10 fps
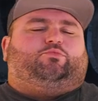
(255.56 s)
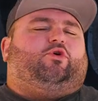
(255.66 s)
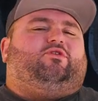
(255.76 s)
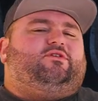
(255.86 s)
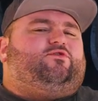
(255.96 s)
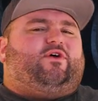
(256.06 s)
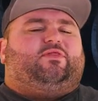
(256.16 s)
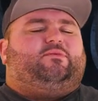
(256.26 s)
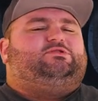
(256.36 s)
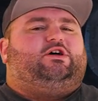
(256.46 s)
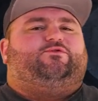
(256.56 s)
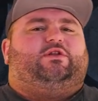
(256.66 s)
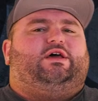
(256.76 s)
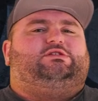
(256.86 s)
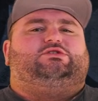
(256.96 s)
Brooklyn's found themselves a
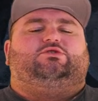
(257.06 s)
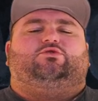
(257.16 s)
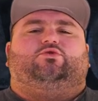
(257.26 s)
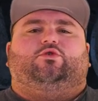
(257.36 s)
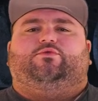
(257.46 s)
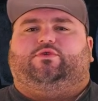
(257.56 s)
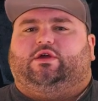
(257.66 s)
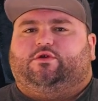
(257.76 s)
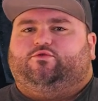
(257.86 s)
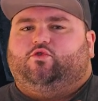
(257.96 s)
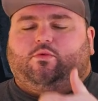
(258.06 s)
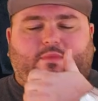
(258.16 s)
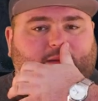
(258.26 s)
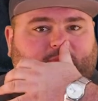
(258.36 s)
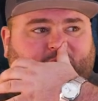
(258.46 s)
nice little groove here. If you
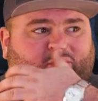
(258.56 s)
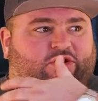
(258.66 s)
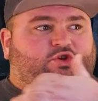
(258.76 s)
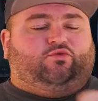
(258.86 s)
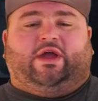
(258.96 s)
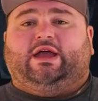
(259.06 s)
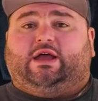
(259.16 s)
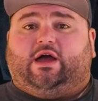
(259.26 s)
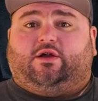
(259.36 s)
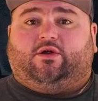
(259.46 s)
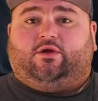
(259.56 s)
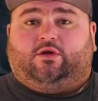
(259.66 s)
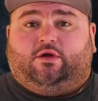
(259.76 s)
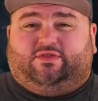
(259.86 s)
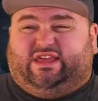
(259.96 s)
remember, when Durant got
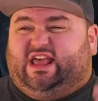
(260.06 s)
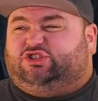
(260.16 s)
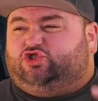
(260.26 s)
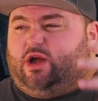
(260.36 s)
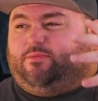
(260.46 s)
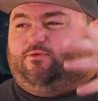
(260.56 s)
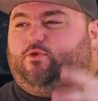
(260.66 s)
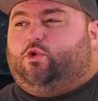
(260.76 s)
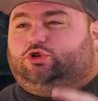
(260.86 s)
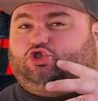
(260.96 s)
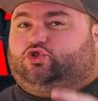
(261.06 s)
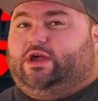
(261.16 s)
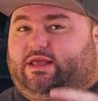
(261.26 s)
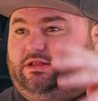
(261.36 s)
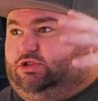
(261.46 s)
hurt, the Nets dropped 4 straight.